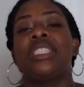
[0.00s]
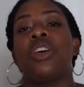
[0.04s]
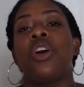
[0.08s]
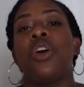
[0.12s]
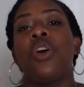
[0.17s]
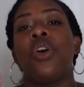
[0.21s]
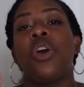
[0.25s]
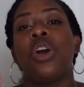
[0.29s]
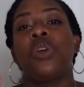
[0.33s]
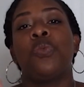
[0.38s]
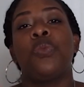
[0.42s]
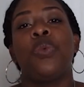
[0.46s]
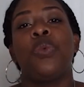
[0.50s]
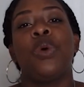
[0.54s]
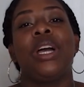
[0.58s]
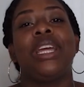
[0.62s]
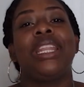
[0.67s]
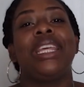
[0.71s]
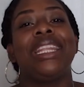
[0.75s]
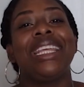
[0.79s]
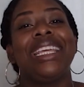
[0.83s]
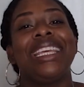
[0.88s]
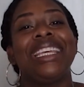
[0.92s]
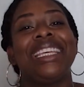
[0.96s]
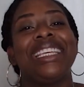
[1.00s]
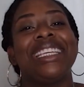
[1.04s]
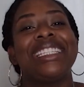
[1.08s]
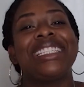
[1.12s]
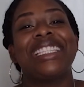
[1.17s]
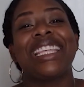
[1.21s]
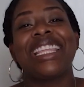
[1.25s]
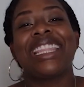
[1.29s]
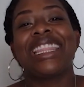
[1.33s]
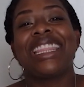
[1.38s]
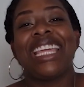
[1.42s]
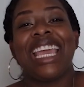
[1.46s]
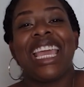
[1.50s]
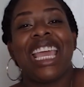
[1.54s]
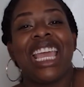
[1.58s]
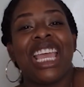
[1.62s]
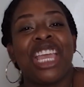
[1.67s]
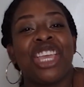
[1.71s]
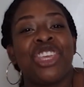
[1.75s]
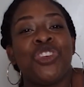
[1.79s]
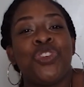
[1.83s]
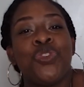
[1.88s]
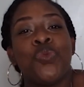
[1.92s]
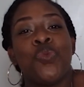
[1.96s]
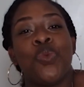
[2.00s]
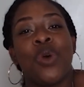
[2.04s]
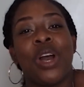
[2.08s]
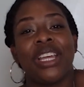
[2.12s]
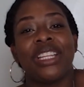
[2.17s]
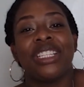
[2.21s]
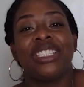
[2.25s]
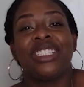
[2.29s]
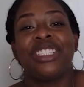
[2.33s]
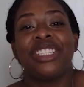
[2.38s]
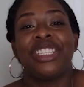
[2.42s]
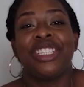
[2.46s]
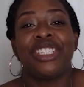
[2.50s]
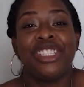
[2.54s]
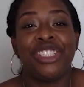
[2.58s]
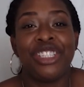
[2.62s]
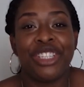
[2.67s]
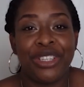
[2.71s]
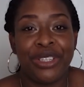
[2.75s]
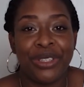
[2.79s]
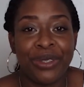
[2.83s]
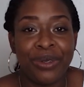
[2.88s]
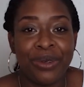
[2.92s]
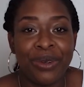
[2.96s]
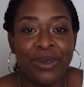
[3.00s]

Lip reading: on what it is the thing you want to do